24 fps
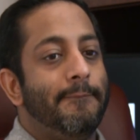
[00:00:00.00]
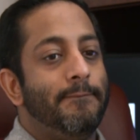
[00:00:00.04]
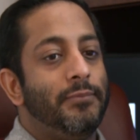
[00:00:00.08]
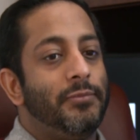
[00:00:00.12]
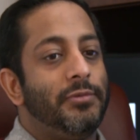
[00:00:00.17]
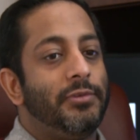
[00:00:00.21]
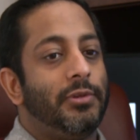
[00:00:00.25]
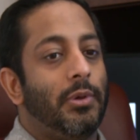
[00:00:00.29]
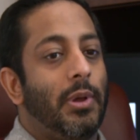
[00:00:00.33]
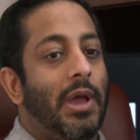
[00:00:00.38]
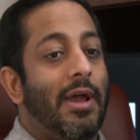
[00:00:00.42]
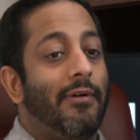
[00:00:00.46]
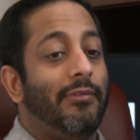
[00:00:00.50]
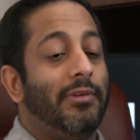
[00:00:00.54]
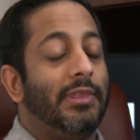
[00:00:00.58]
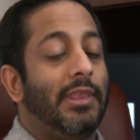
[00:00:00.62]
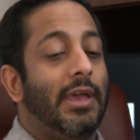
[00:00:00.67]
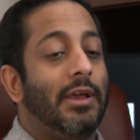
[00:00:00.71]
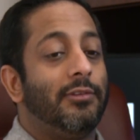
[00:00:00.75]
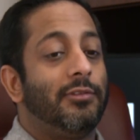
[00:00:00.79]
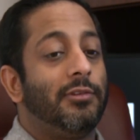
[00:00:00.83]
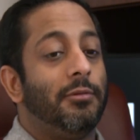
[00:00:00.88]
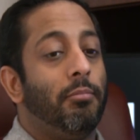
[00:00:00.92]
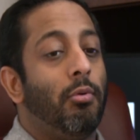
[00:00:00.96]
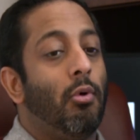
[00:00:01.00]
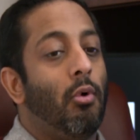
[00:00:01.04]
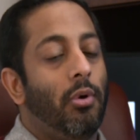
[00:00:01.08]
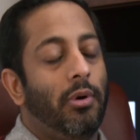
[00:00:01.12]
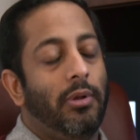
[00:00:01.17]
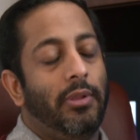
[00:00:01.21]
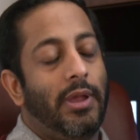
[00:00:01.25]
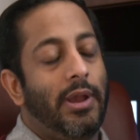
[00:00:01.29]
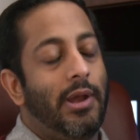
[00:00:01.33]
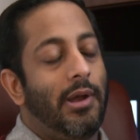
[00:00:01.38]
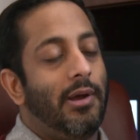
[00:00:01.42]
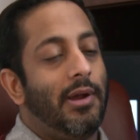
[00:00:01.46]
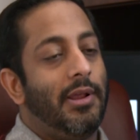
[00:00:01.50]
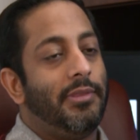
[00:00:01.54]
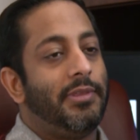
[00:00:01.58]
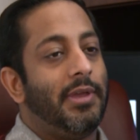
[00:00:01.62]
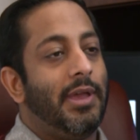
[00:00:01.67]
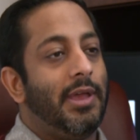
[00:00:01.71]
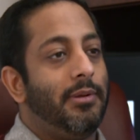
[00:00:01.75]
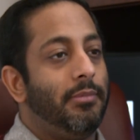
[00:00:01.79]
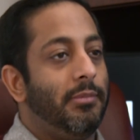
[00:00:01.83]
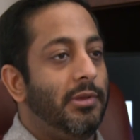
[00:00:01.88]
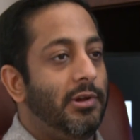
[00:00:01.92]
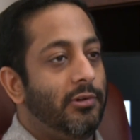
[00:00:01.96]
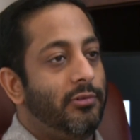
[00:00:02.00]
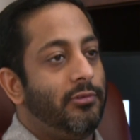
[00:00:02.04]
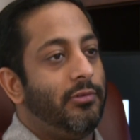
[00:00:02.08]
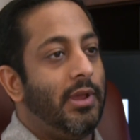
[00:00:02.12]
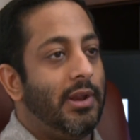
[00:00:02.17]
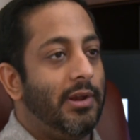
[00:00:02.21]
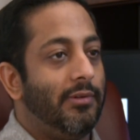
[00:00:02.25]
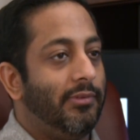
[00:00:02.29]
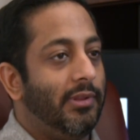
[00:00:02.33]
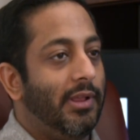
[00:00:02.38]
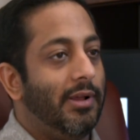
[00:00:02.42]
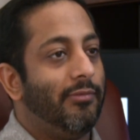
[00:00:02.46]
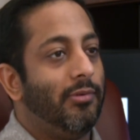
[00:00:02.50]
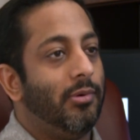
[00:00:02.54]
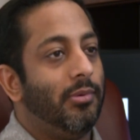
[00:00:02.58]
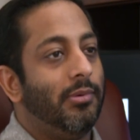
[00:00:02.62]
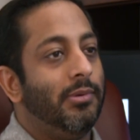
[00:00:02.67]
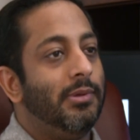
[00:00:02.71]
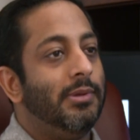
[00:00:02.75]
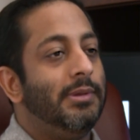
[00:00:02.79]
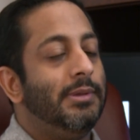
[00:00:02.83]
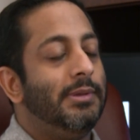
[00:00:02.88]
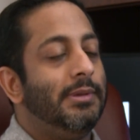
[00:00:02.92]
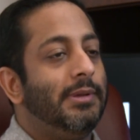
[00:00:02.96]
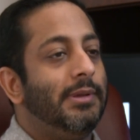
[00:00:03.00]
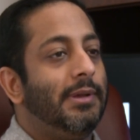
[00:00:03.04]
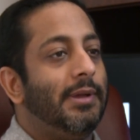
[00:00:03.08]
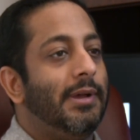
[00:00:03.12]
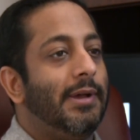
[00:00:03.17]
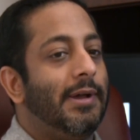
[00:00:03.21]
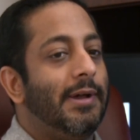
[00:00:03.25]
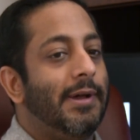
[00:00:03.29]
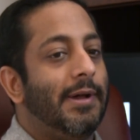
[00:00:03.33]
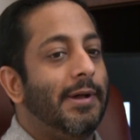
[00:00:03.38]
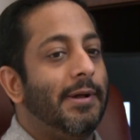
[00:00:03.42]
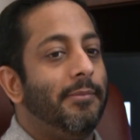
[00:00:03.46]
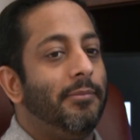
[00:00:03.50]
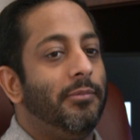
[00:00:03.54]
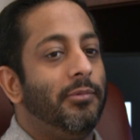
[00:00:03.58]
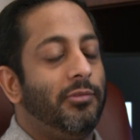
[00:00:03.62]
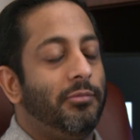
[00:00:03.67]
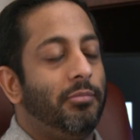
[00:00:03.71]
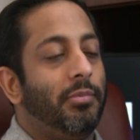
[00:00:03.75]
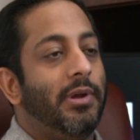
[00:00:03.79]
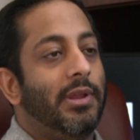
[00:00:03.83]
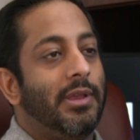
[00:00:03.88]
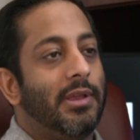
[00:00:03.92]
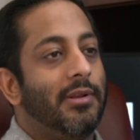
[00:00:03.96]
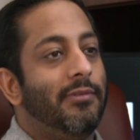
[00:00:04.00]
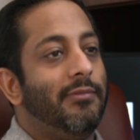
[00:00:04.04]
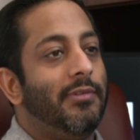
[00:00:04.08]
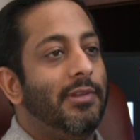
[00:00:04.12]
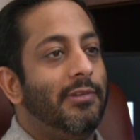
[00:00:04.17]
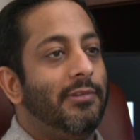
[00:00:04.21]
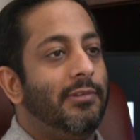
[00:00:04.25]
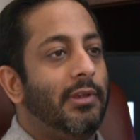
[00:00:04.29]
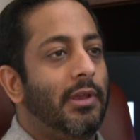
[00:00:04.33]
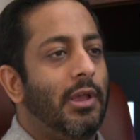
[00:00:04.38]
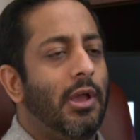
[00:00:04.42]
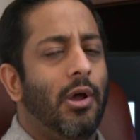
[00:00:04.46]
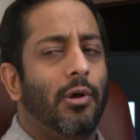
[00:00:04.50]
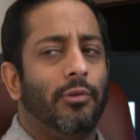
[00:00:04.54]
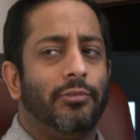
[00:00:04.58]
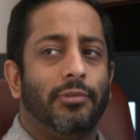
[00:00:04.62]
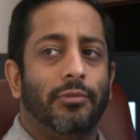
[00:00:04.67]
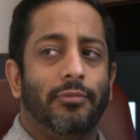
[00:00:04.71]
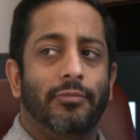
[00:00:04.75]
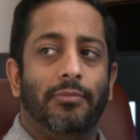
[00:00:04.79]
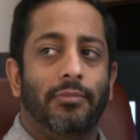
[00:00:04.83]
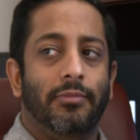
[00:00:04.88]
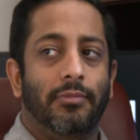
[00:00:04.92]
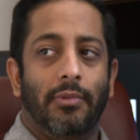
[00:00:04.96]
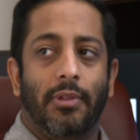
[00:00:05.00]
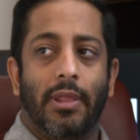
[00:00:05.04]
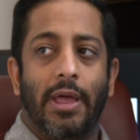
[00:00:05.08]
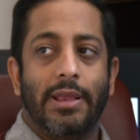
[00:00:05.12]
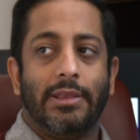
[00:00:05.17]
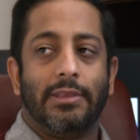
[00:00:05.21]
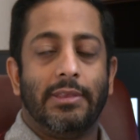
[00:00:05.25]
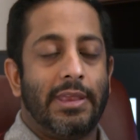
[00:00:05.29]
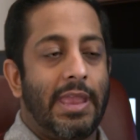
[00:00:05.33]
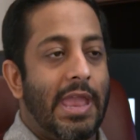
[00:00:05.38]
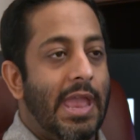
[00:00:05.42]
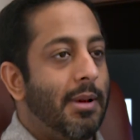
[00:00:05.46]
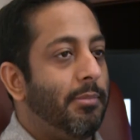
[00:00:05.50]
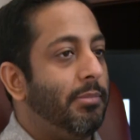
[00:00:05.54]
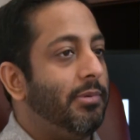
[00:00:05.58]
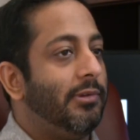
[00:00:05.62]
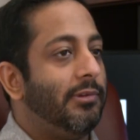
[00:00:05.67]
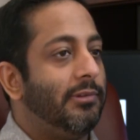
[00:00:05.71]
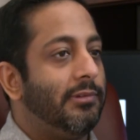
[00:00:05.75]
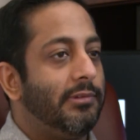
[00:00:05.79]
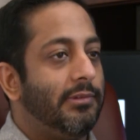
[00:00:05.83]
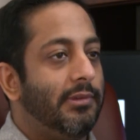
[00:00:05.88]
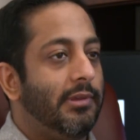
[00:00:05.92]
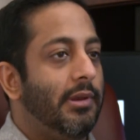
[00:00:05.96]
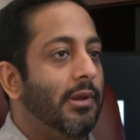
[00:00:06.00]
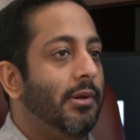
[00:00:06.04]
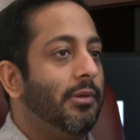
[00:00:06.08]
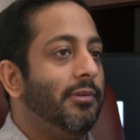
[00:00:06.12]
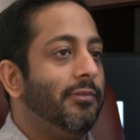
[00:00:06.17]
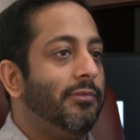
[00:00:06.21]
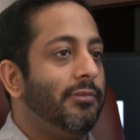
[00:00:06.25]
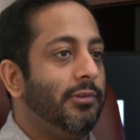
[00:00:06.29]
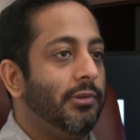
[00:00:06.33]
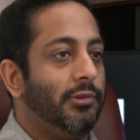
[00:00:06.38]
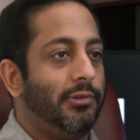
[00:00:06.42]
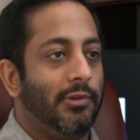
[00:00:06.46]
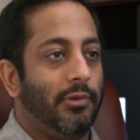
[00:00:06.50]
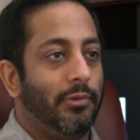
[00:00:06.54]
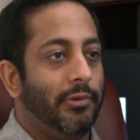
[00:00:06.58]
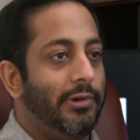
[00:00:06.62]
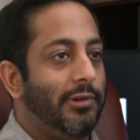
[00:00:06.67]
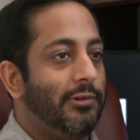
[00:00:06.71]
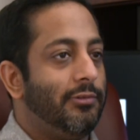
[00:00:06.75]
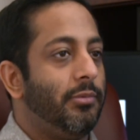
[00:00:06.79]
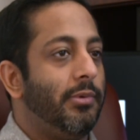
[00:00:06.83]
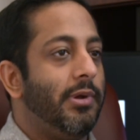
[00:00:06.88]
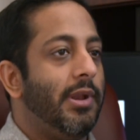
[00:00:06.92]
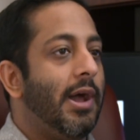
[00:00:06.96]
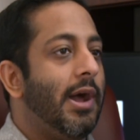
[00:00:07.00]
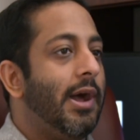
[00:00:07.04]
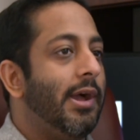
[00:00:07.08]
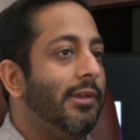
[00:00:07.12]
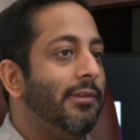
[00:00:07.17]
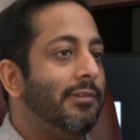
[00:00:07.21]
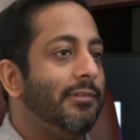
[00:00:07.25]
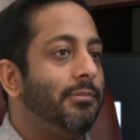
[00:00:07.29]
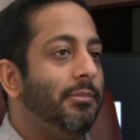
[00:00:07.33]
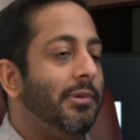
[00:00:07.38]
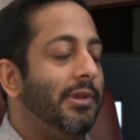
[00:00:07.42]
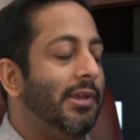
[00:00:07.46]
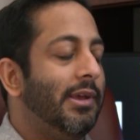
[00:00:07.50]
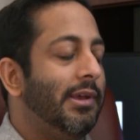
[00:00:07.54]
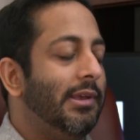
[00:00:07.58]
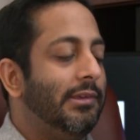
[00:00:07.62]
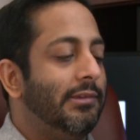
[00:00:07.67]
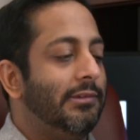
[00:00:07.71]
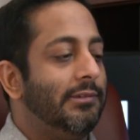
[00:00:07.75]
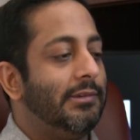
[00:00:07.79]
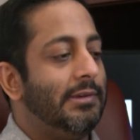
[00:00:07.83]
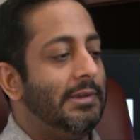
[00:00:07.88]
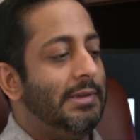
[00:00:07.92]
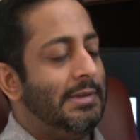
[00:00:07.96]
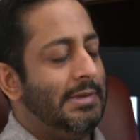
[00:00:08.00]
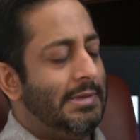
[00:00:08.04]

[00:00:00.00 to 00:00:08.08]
So having that support layer at that administrative level was pretty convincing. I also liked the campus. You know, the facilities were nice because,